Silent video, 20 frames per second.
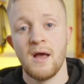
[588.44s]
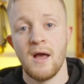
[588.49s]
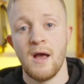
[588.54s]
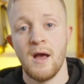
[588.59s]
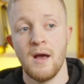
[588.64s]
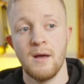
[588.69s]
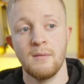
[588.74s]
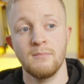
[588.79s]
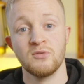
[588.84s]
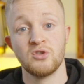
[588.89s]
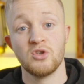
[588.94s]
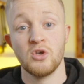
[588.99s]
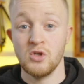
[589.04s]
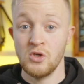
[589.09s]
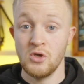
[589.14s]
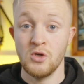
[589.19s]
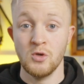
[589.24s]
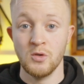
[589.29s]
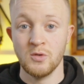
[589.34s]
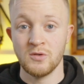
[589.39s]
to
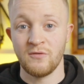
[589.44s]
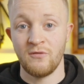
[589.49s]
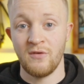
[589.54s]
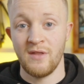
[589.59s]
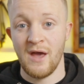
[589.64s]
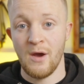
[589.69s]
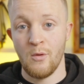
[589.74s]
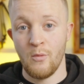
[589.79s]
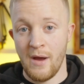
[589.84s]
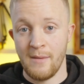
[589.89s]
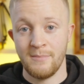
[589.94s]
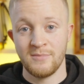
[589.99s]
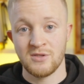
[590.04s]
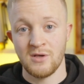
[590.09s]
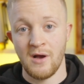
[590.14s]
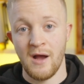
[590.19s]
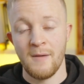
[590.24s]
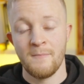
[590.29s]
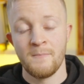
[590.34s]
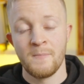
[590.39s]
use for their
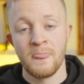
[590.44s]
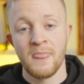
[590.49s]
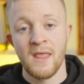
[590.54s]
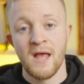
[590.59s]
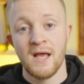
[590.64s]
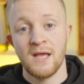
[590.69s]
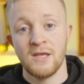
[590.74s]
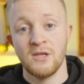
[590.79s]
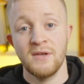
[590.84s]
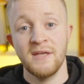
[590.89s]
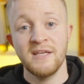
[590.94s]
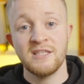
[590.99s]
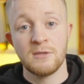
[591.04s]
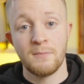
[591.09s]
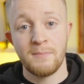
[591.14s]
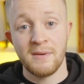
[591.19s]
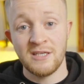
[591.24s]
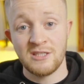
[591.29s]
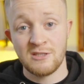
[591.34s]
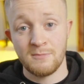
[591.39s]
website. you need to
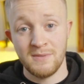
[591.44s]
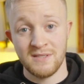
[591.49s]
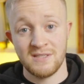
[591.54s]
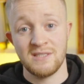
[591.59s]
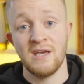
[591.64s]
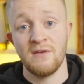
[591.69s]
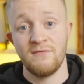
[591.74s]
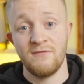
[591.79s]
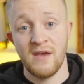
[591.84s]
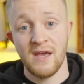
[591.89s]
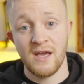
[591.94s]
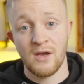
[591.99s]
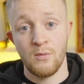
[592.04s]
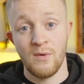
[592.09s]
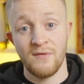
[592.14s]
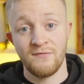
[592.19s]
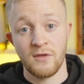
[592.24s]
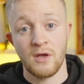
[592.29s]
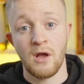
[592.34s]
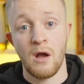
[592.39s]
be specific
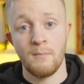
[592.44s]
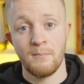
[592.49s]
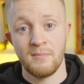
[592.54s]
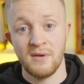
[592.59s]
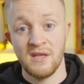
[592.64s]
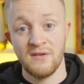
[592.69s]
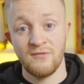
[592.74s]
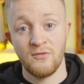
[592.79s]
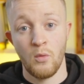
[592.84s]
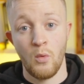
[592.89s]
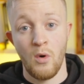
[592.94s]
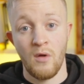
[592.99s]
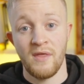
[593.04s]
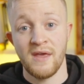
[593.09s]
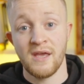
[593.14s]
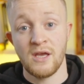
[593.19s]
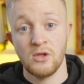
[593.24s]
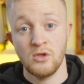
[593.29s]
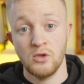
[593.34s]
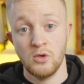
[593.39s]
with the company for what
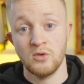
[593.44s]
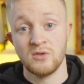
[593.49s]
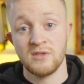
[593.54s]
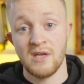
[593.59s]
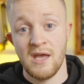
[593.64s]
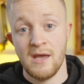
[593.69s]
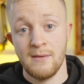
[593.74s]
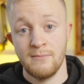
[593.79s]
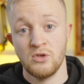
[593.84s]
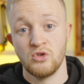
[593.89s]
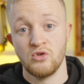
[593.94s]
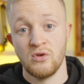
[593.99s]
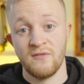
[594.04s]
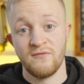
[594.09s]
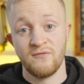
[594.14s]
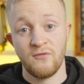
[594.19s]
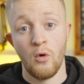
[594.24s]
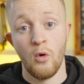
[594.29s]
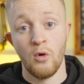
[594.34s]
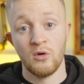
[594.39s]
they can use the imagery
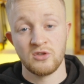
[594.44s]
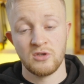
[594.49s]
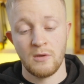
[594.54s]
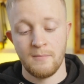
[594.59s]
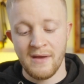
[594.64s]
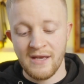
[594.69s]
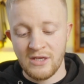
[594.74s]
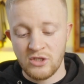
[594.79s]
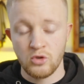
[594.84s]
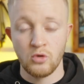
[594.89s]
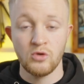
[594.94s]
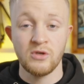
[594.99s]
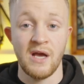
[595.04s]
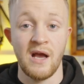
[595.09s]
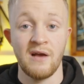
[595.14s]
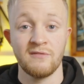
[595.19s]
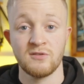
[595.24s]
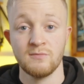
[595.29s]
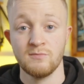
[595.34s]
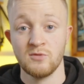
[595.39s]
for. So make sure you
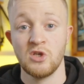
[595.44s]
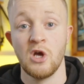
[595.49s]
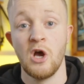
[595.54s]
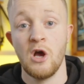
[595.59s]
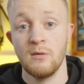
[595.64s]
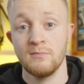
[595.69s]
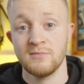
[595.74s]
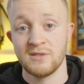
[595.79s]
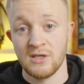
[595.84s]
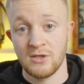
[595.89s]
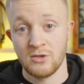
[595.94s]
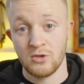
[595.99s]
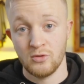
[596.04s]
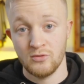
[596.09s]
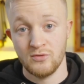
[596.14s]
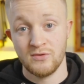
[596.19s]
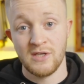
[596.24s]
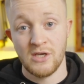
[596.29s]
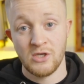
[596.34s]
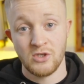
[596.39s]
have some terms and
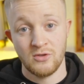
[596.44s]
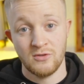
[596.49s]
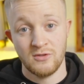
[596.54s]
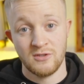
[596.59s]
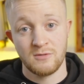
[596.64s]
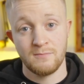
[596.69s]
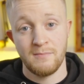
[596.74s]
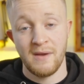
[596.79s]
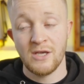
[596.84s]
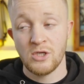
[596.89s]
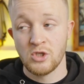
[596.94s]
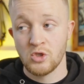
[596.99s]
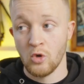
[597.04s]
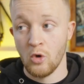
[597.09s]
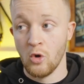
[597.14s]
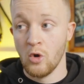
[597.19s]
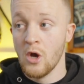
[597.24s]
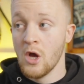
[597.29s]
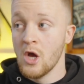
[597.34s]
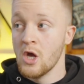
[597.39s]
conditions. Make
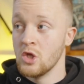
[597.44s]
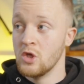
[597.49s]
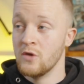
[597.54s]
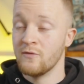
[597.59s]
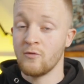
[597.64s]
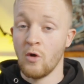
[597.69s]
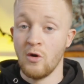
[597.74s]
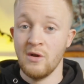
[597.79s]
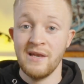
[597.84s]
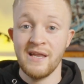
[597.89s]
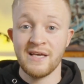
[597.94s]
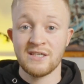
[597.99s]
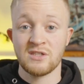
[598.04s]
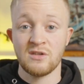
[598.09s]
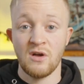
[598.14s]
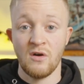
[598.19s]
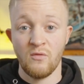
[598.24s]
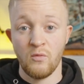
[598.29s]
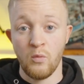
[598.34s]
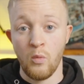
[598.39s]
sure you've got a list
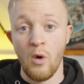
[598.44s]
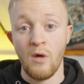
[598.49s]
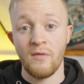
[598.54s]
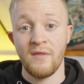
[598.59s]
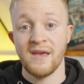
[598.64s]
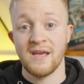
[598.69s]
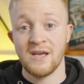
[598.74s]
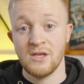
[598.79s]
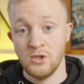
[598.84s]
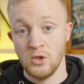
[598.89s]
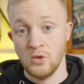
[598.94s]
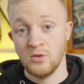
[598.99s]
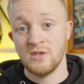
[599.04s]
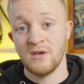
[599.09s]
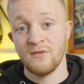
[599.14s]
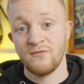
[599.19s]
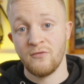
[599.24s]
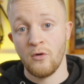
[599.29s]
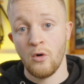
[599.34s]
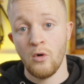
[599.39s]
of what they can use
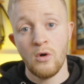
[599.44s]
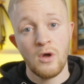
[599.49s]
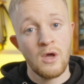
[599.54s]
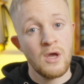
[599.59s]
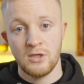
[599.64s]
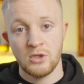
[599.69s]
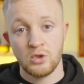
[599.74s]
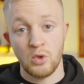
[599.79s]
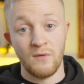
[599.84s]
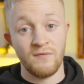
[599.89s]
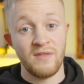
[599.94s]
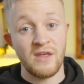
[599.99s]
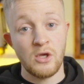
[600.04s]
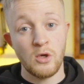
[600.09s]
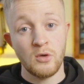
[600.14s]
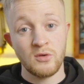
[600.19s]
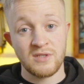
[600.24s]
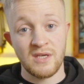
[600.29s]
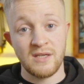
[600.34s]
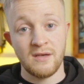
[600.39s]
it for. So if they're
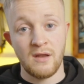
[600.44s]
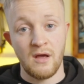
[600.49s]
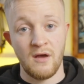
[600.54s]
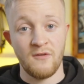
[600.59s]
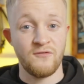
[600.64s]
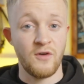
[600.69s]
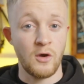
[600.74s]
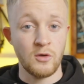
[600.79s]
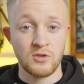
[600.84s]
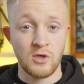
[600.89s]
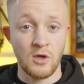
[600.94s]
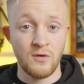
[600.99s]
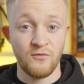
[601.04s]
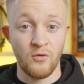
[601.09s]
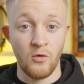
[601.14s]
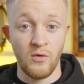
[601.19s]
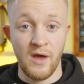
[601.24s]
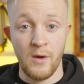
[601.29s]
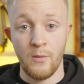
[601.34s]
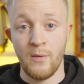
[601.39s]
using a photo
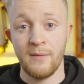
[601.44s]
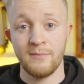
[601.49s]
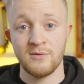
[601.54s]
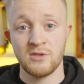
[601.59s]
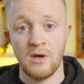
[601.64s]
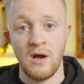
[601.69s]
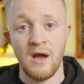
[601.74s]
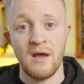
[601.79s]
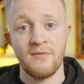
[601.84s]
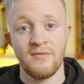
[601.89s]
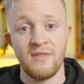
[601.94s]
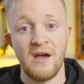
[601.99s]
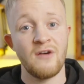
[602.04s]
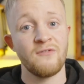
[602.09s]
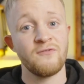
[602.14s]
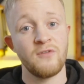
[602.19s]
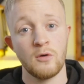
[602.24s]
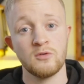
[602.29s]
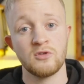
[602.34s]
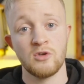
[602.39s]
for their website,
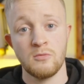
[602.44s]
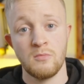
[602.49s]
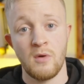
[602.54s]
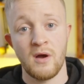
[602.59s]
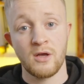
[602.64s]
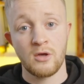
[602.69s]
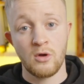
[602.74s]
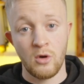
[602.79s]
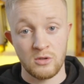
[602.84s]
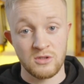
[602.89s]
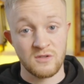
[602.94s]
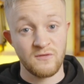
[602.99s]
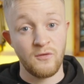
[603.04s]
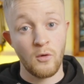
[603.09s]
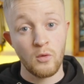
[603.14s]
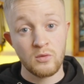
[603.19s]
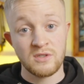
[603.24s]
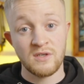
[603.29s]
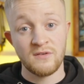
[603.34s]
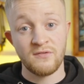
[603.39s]
that photo might cost
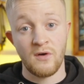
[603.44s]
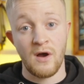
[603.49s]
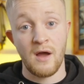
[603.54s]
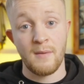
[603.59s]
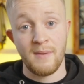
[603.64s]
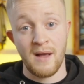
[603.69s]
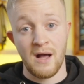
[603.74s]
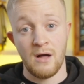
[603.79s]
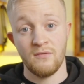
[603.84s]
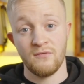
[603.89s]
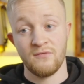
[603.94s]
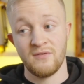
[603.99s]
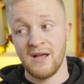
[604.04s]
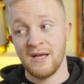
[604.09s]
£45 for